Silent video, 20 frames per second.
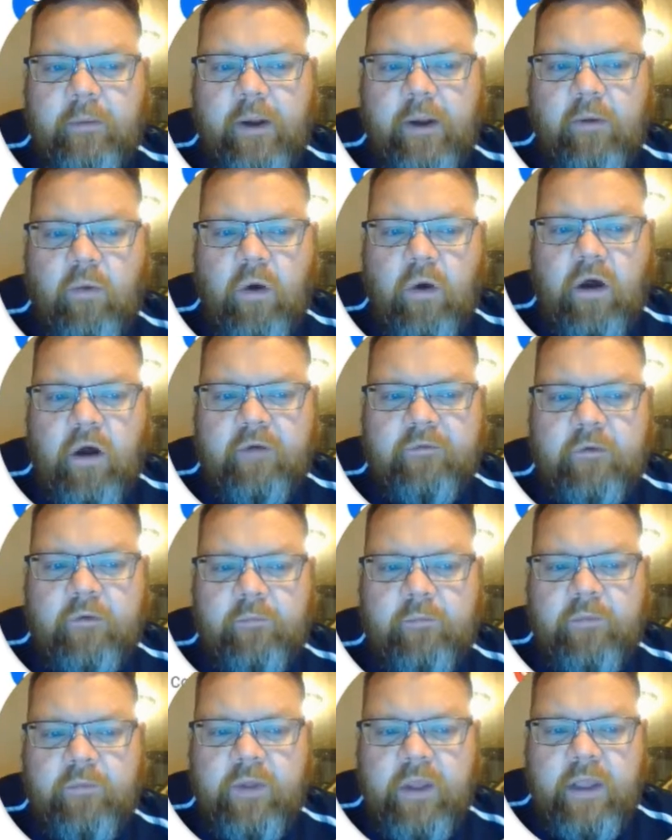my
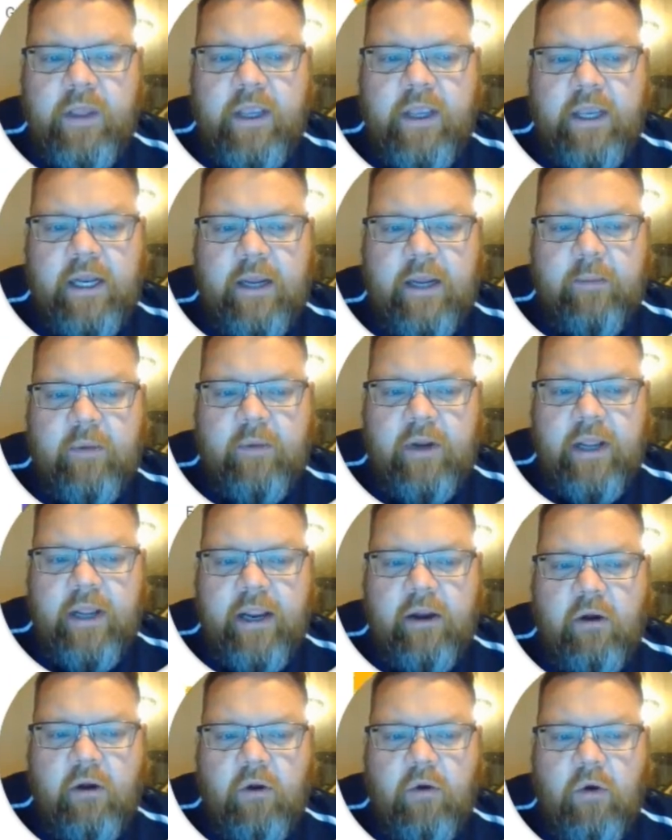waffle, and I'm going to
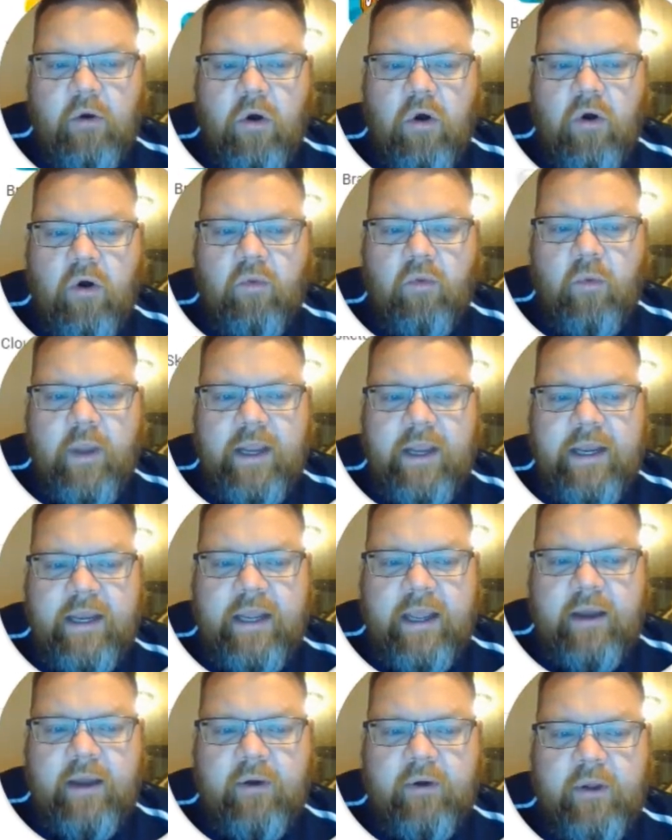arrow all the way
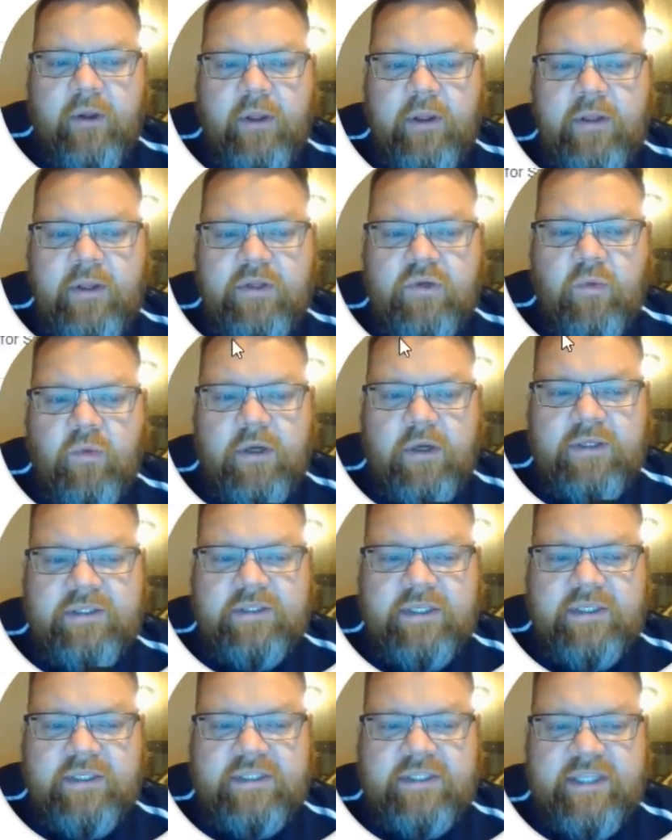down to where it
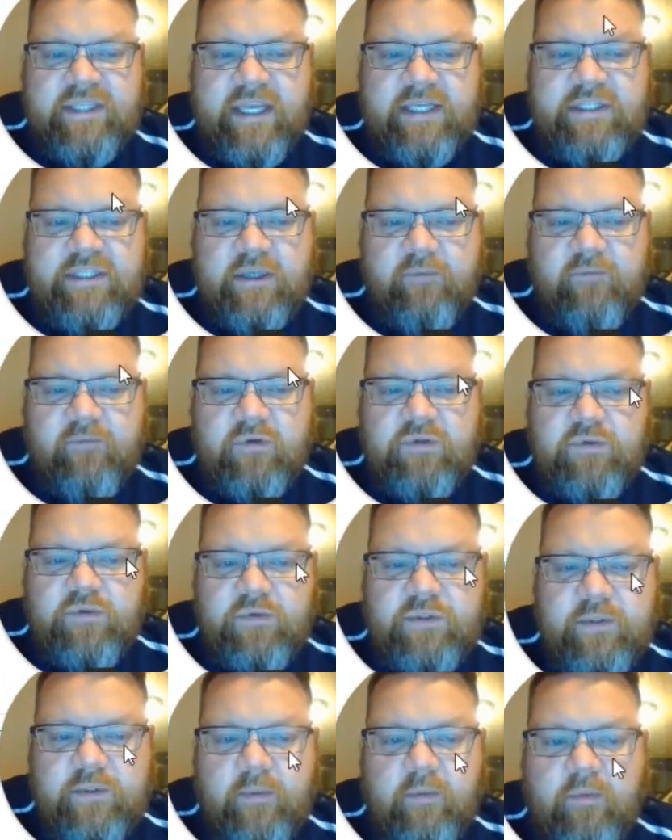says SketchUp for
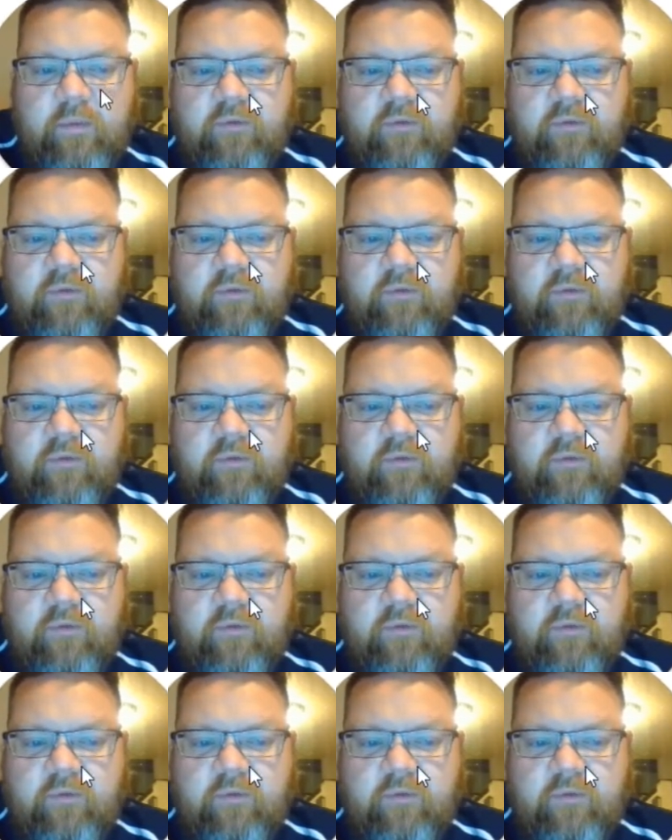Schools. I'm going